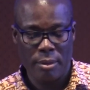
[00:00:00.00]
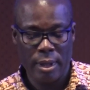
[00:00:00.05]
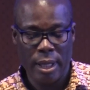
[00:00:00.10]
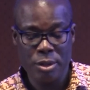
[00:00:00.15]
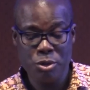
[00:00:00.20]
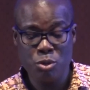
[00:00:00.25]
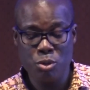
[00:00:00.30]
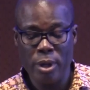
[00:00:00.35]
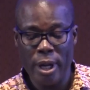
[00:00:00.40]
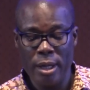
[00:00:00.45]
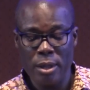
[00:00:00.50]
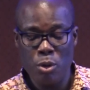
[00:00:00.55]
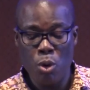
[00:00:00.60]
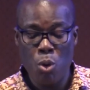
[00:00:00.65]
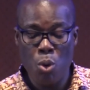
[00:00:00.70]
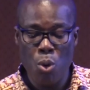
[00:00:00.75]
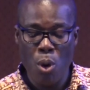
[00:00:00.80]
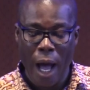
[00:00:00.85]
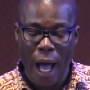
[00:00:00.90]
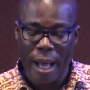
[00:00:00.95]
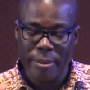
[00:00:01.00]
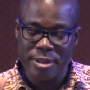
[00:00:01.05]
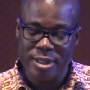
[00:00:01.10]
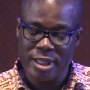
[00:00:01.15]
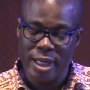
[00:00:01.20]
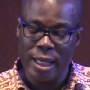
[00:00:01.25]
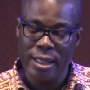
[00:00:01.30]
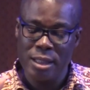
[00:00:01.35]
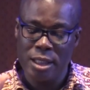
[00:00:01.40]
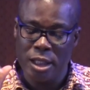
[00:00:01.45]
A student who
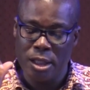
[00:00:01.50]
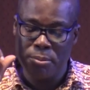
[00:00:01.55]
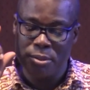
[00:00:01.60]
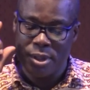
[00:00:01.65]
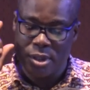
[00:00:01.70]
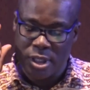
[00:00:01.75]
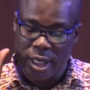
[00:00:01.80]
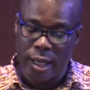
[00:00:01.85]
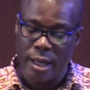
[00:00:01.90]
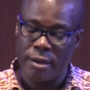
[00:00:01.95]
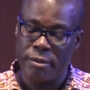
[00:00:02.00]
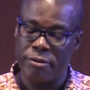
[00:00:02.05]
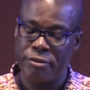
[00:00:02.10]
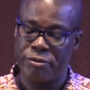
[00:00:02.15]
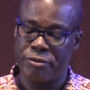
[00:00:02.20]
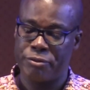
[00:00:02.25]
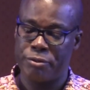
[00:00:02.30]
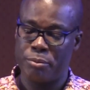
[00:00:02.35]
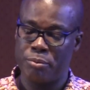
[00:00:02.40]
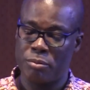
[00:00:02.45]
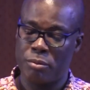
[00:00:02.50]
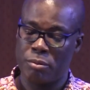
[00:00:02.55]
absents himself